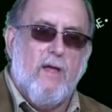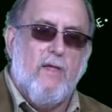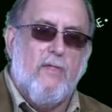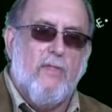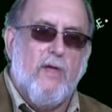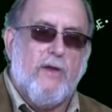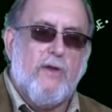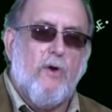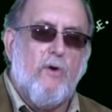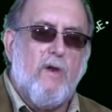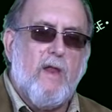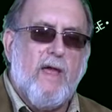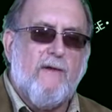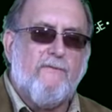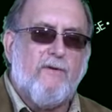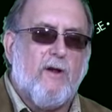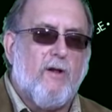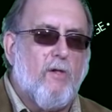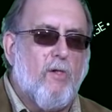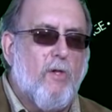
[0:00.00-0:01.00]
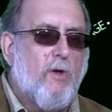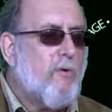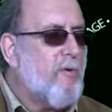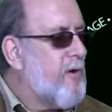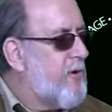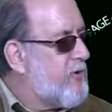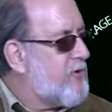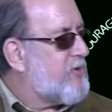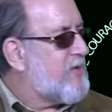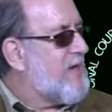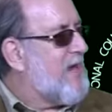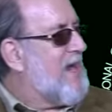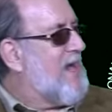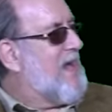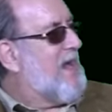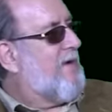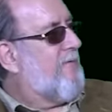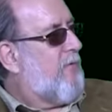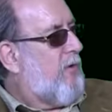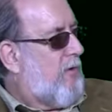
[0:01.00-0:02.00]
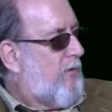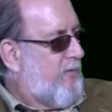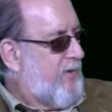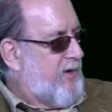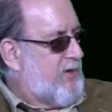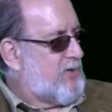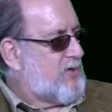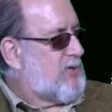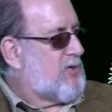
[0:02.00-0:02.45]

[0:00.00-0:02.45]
They don't have a clear understanding of all this.